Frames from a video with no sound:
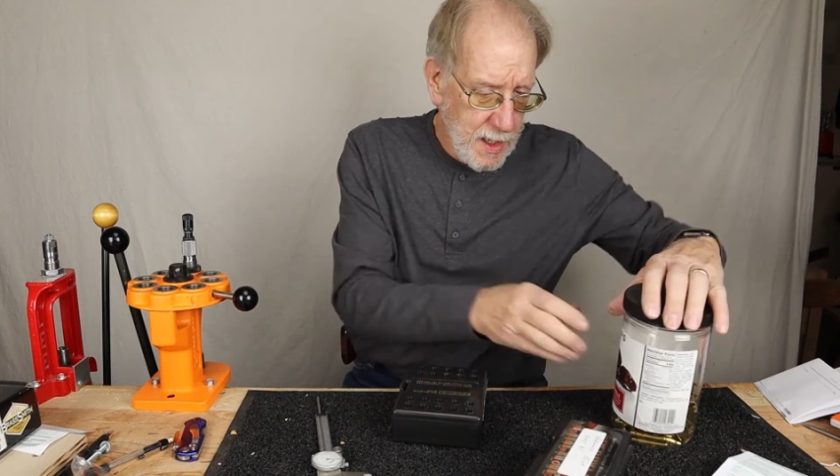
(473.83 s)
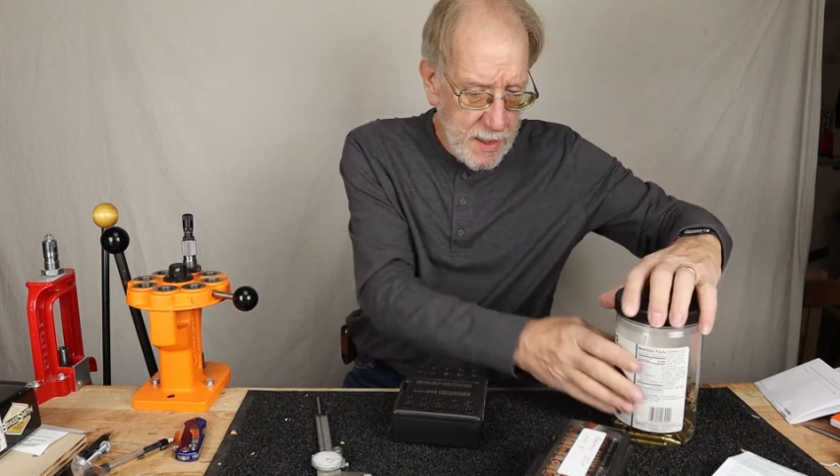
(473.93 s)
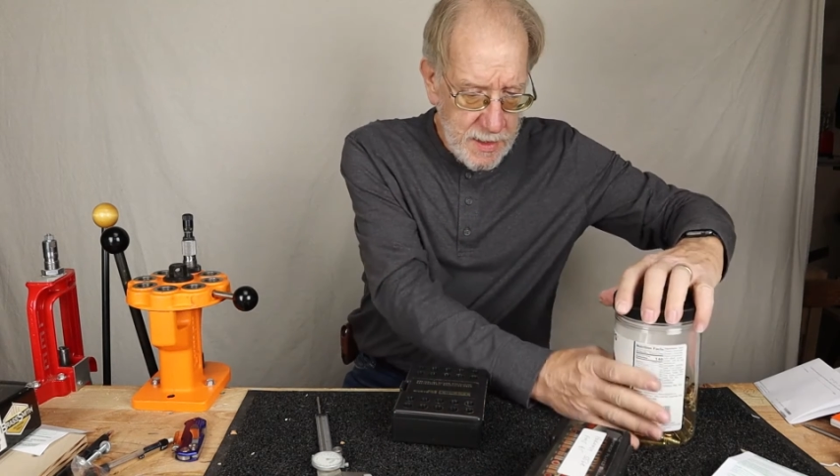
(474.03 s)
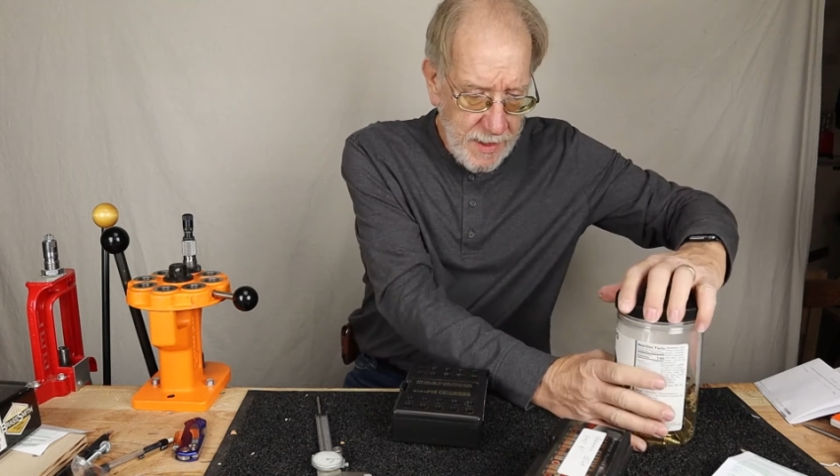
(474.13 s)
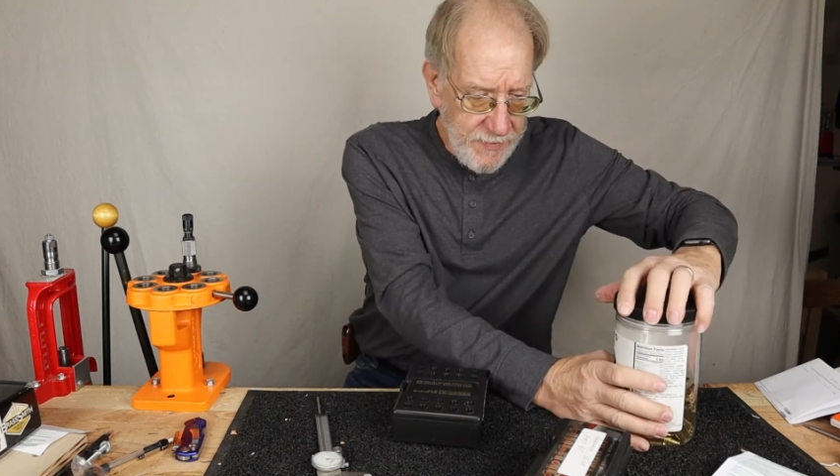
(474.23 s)

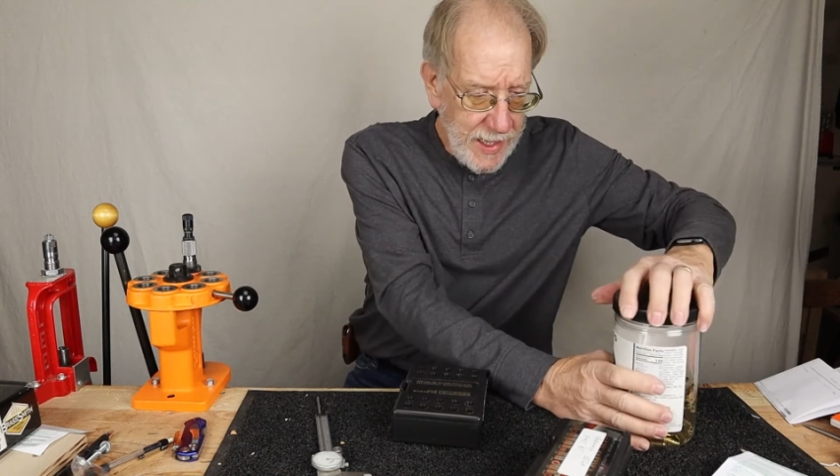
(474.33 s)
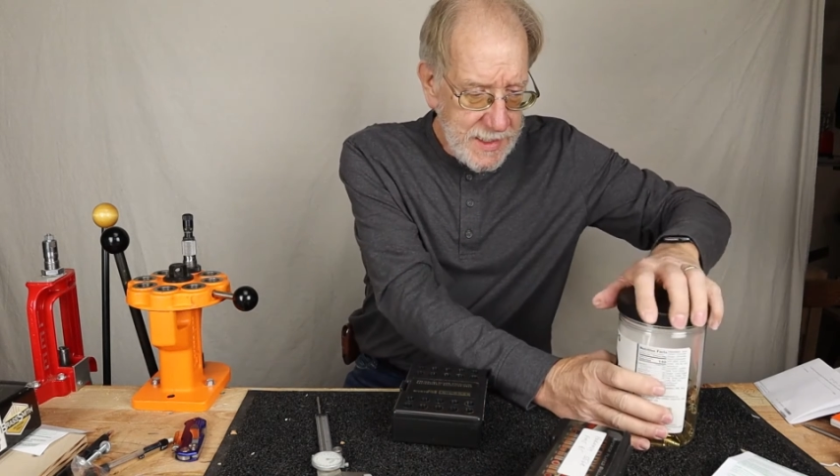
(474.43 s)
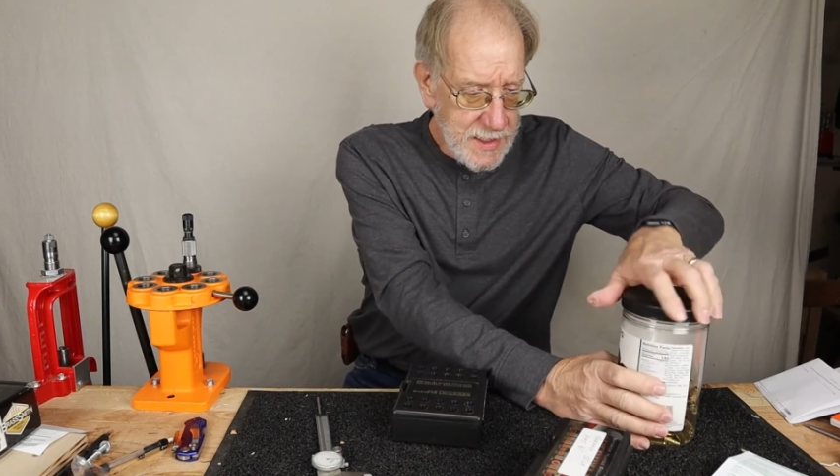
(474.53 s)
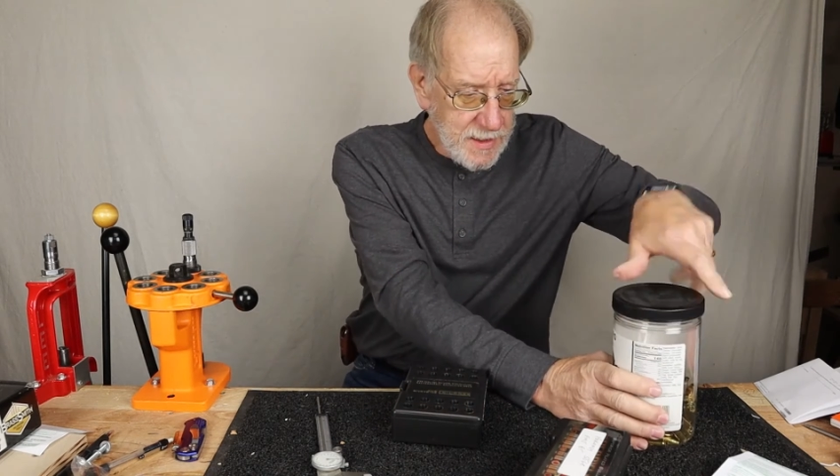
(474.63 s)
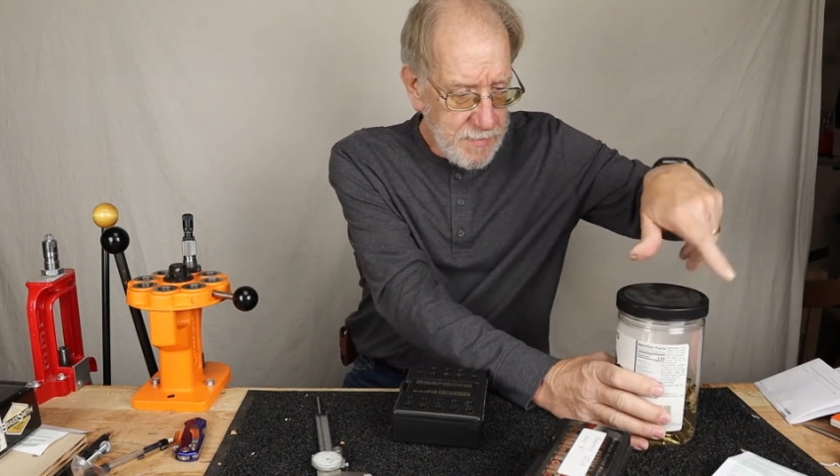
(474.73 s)
So I've
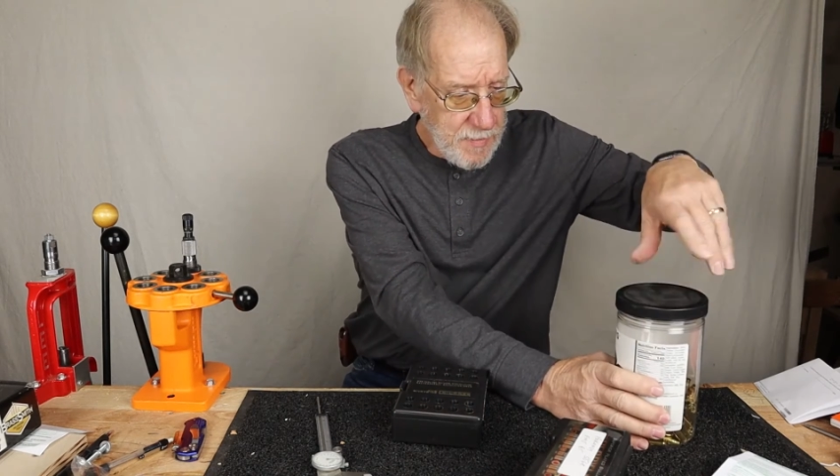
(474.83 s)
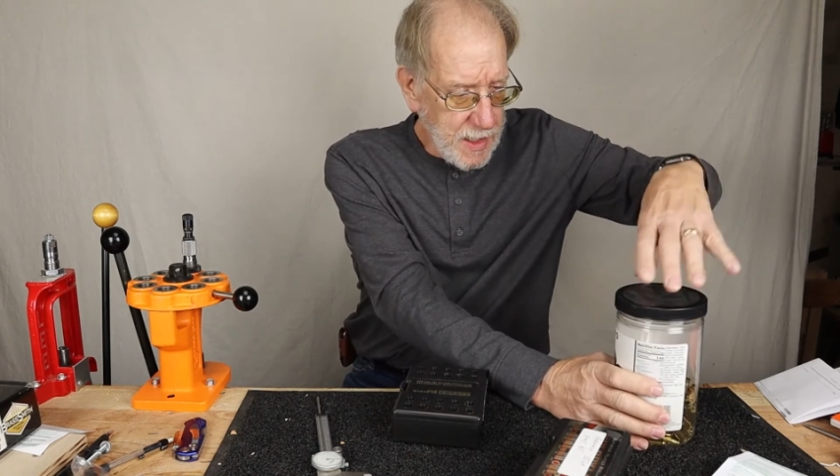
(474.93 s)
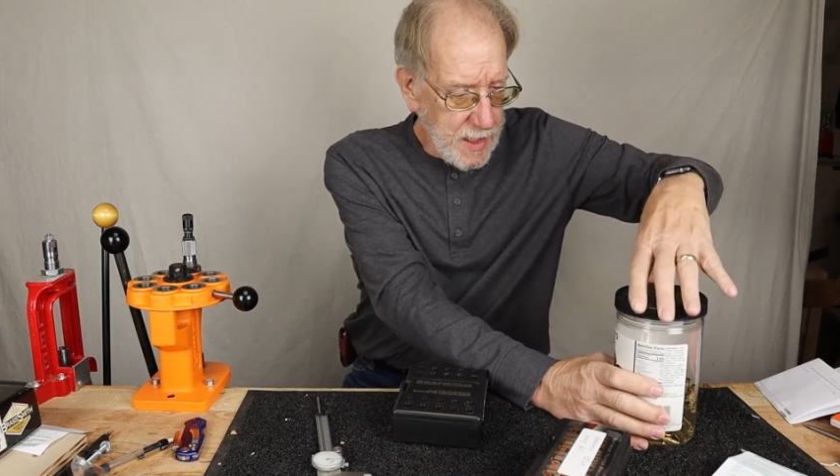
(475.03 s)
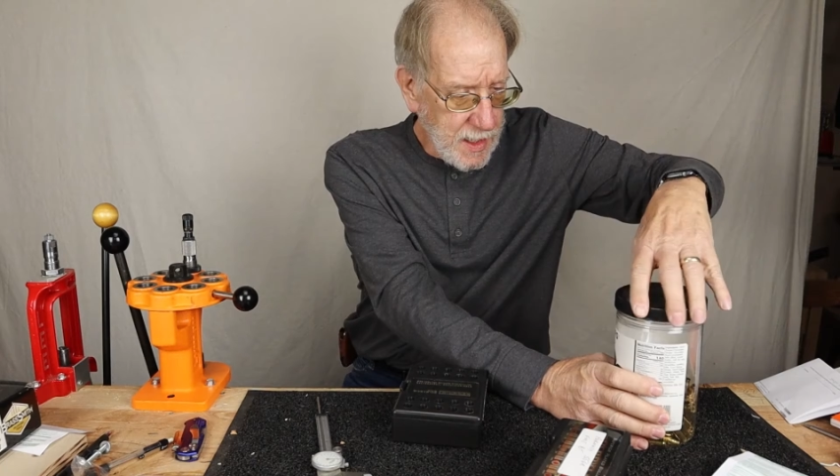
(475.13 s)
got some